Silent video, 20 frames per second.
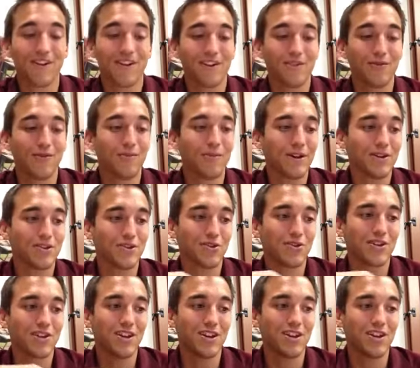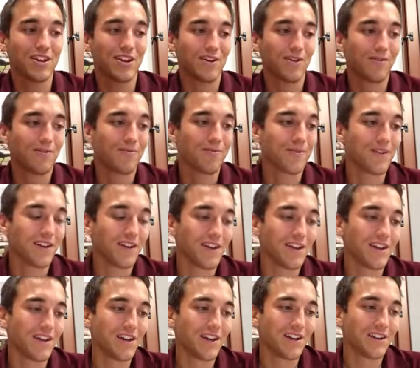And we'll make sure you get in there.
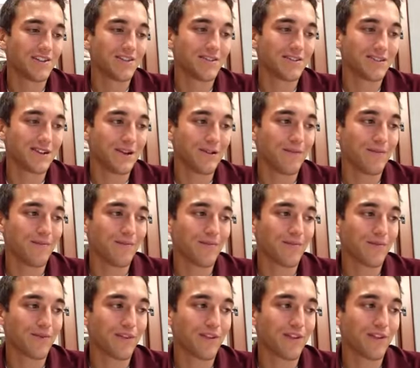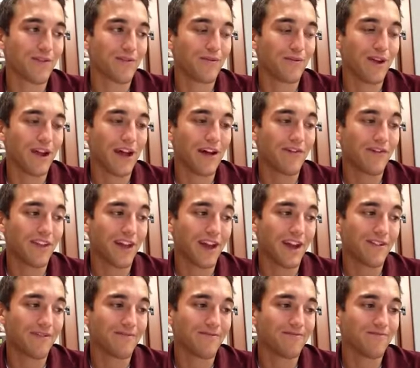So, we have
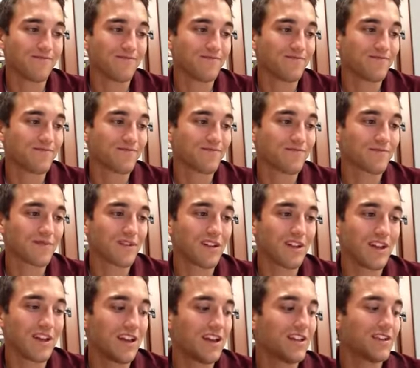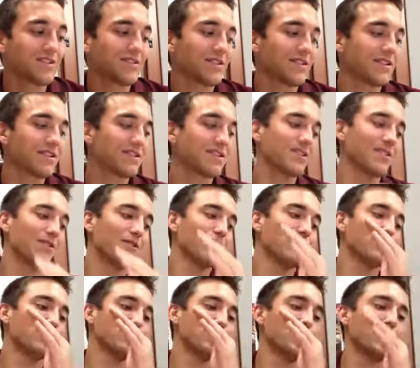that. So let's
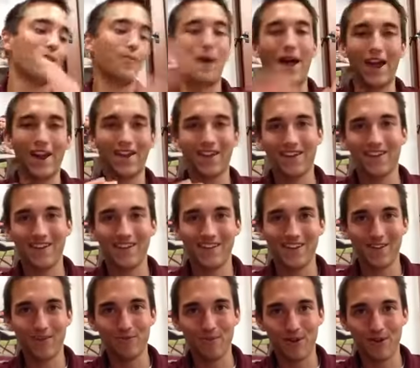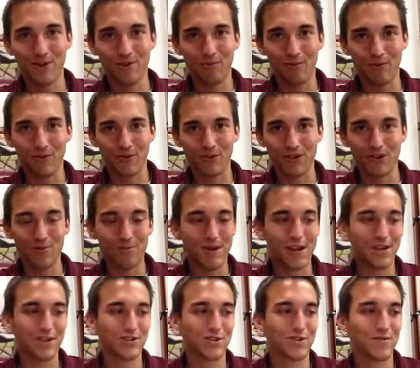go back into the middle portion of the
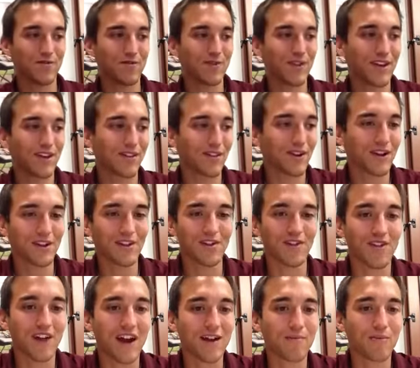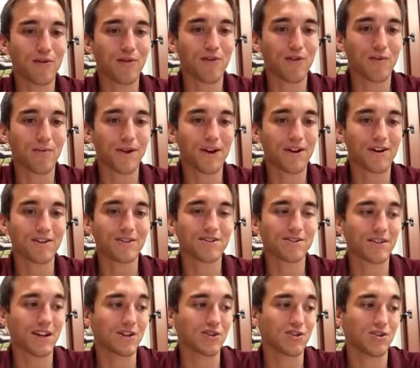page and look at the fine performing arts
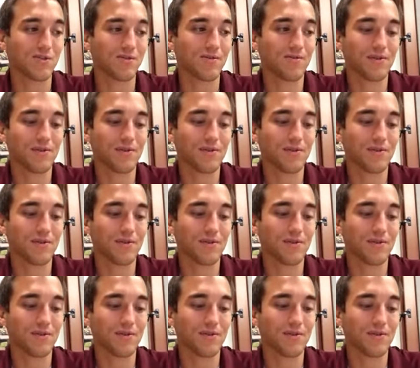section.